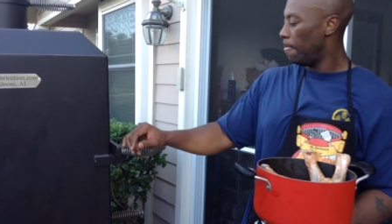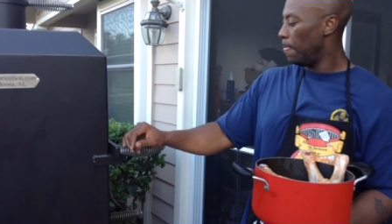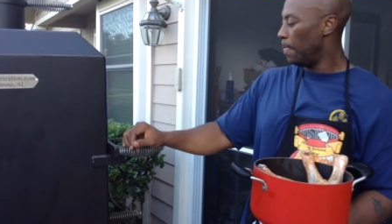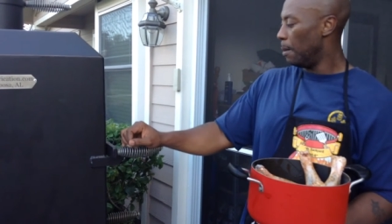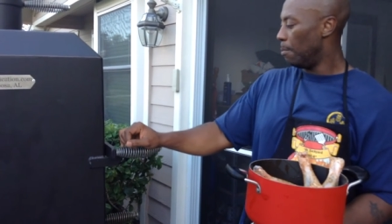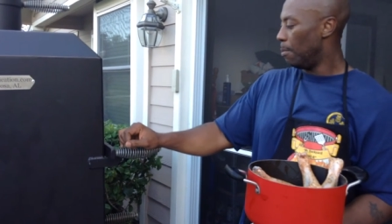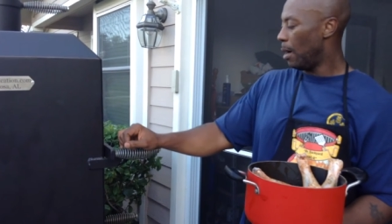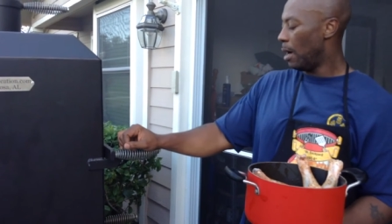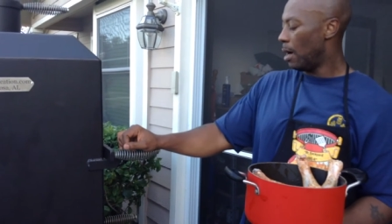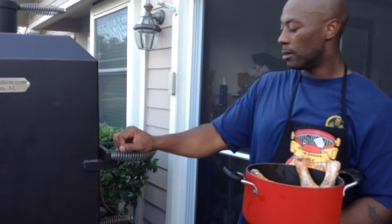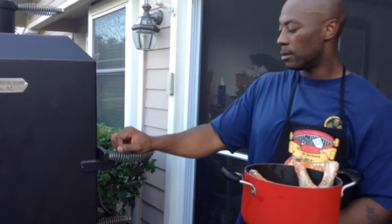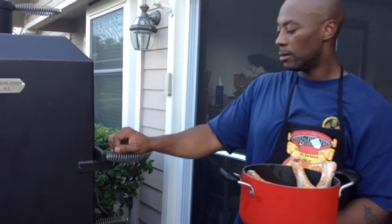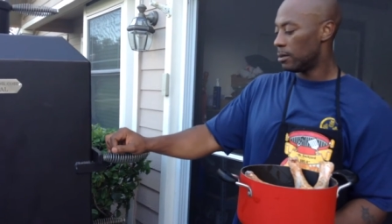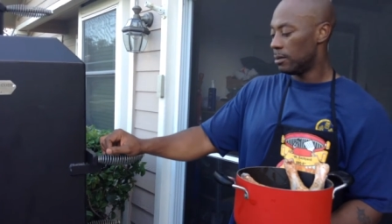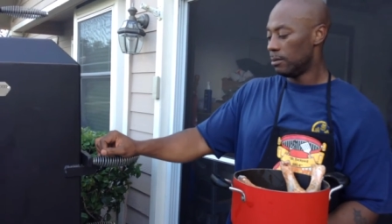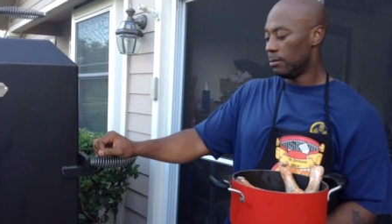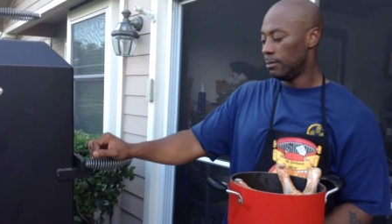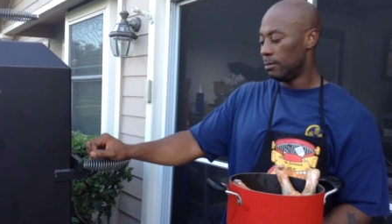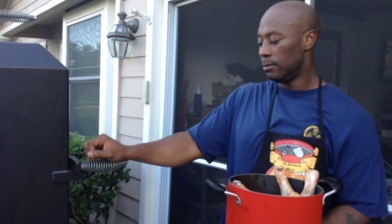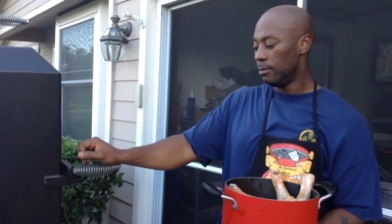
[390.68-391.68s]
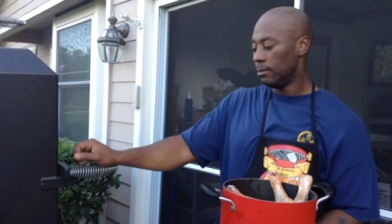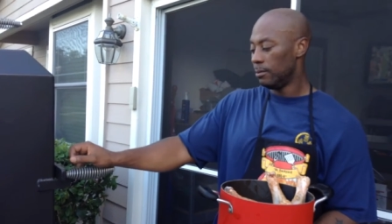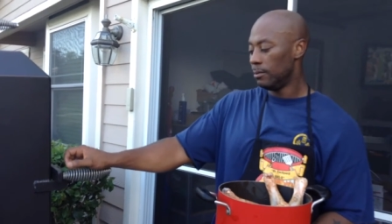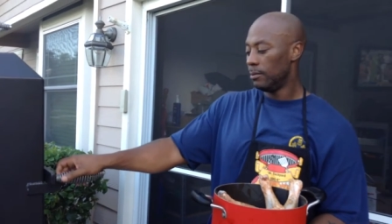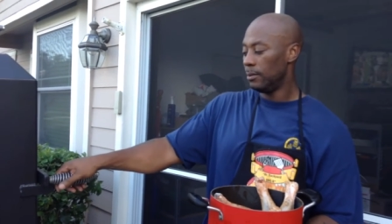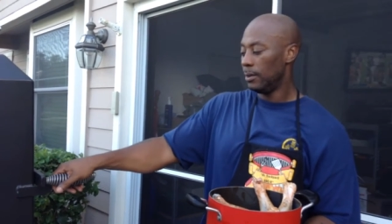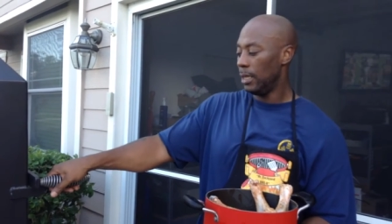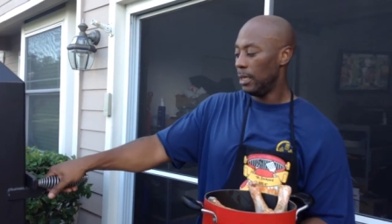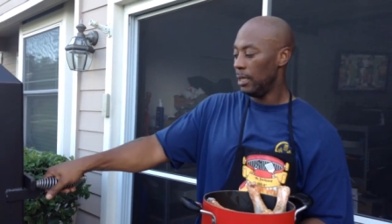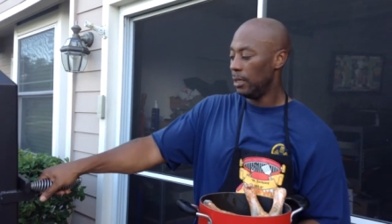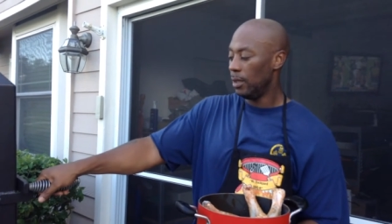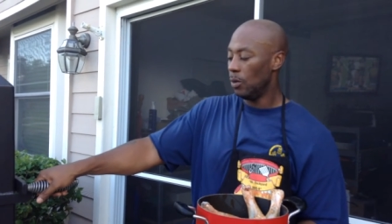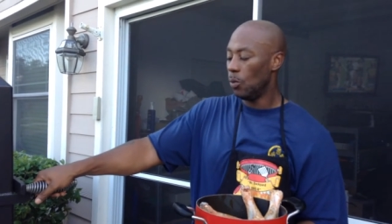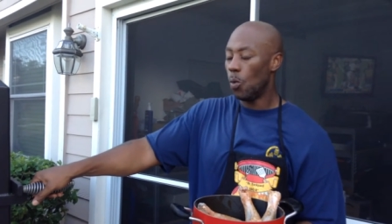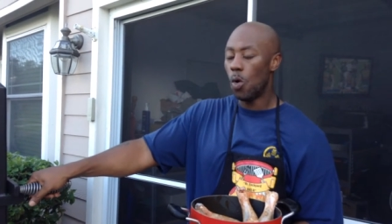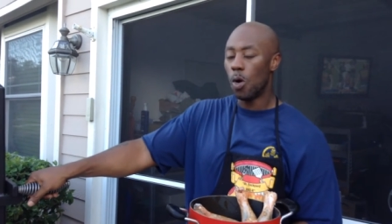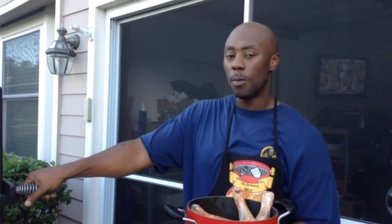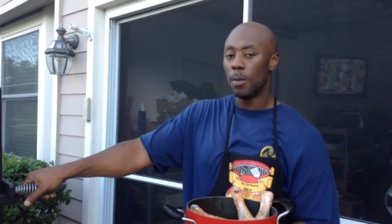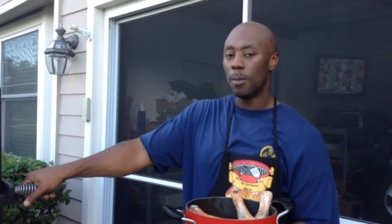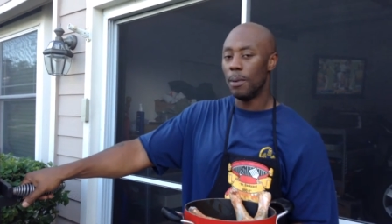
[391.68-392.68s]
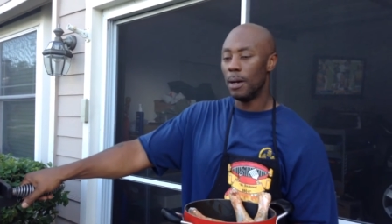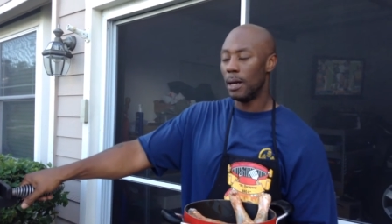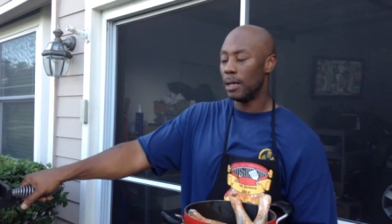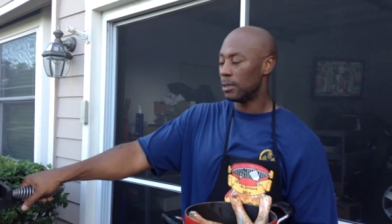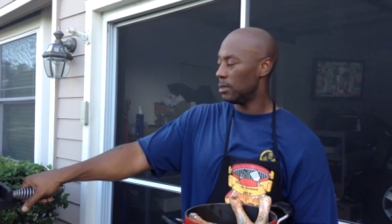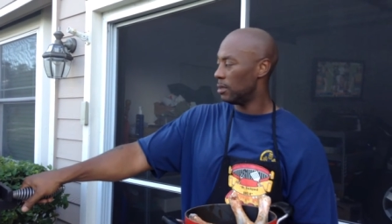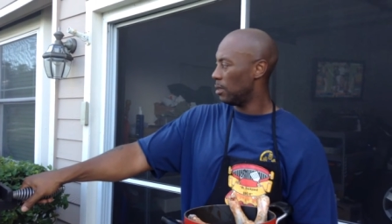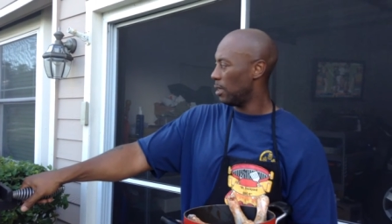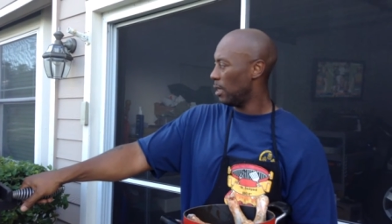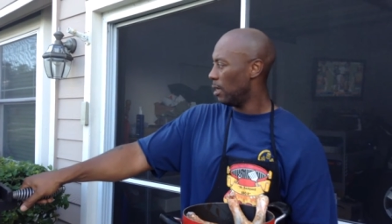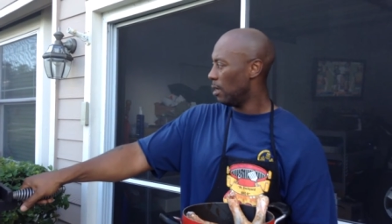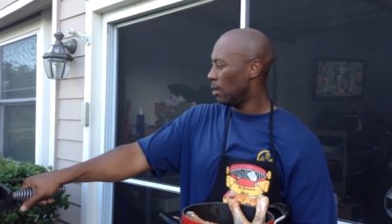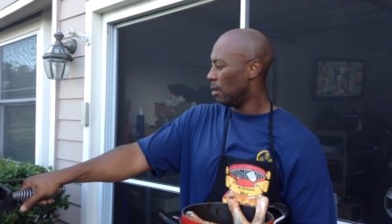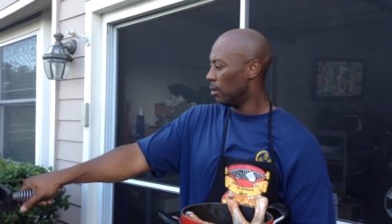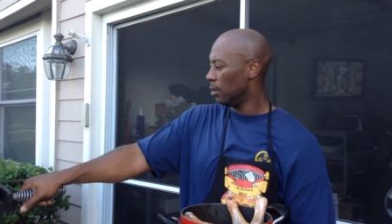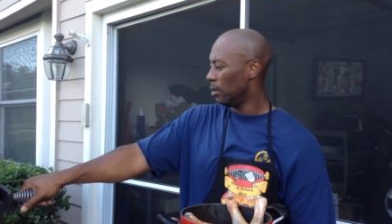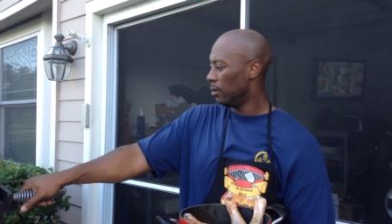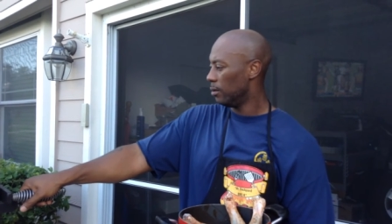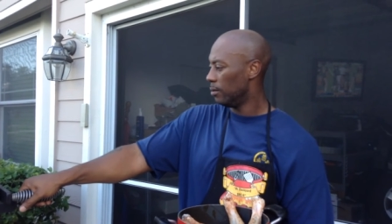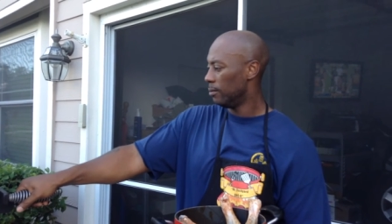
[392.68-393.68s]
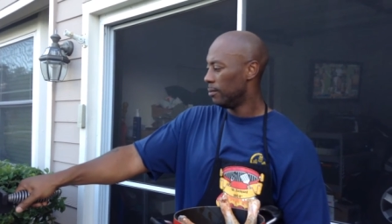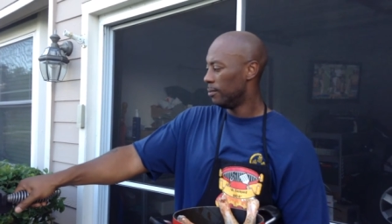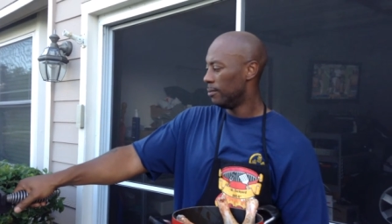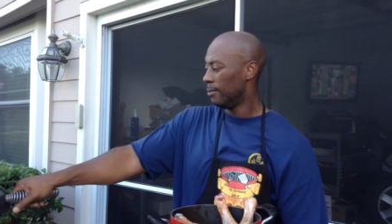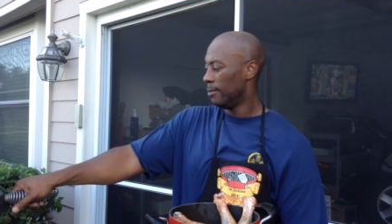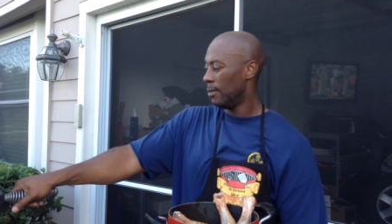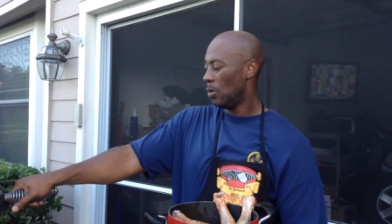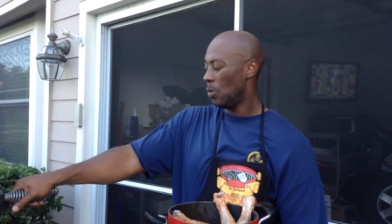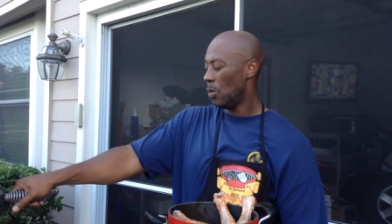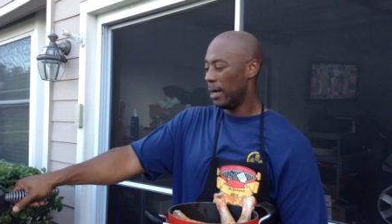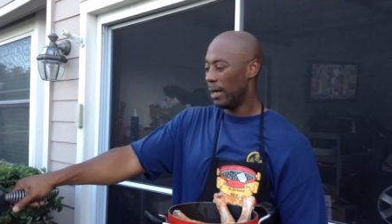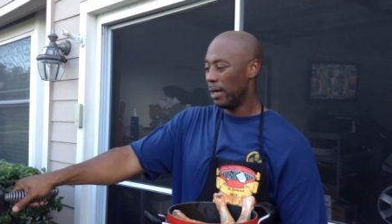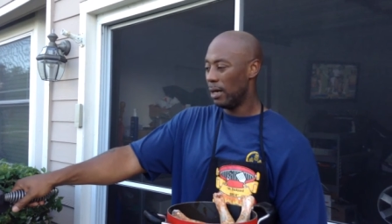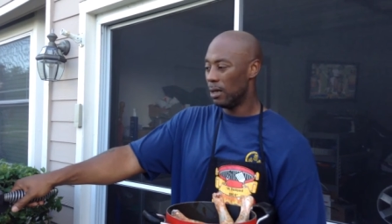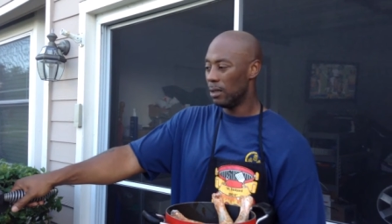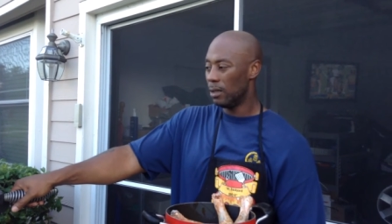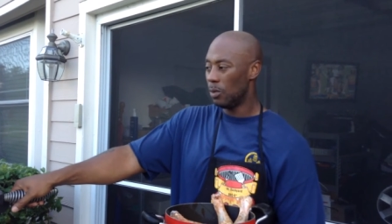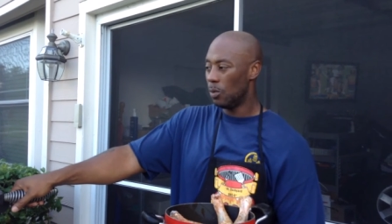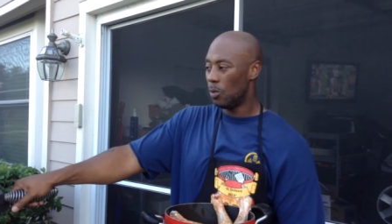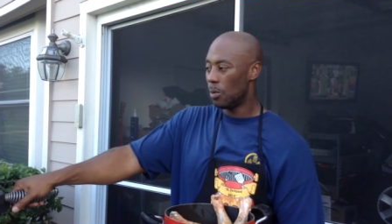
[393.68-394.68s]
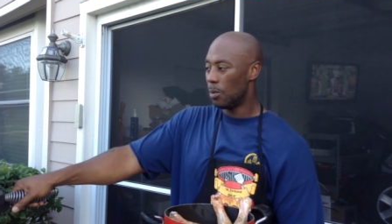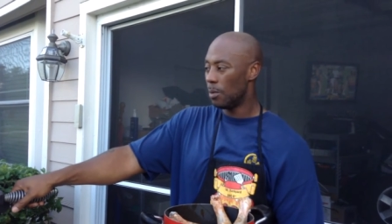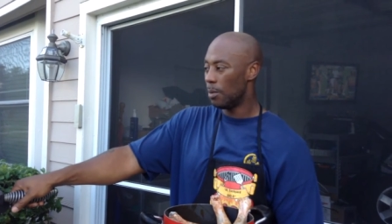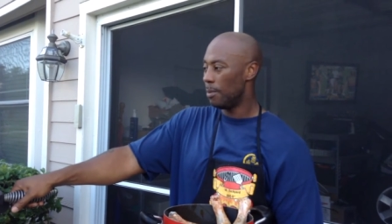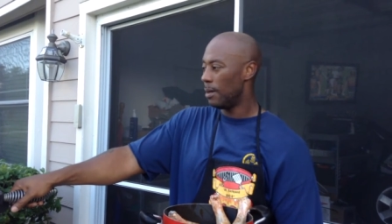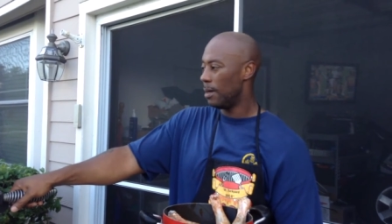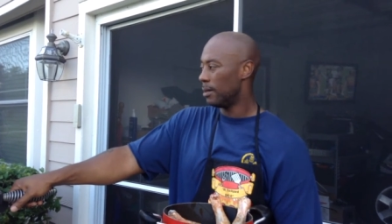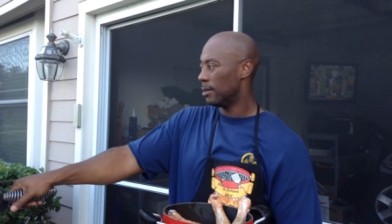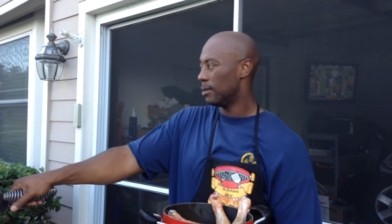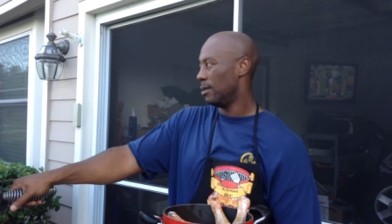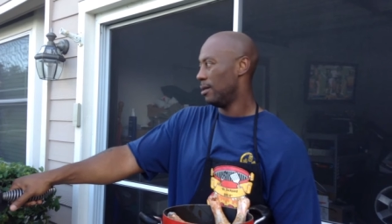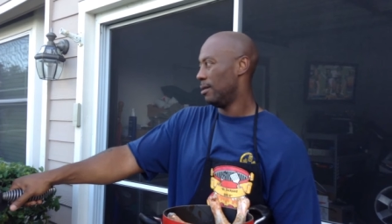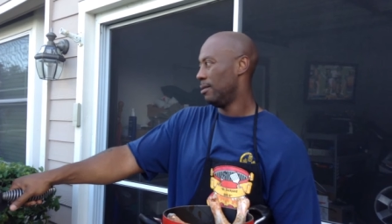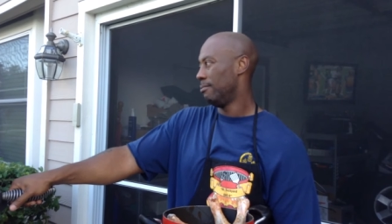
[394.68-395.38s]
the box. The the warmer box as they call it. Why they call it a warmer box?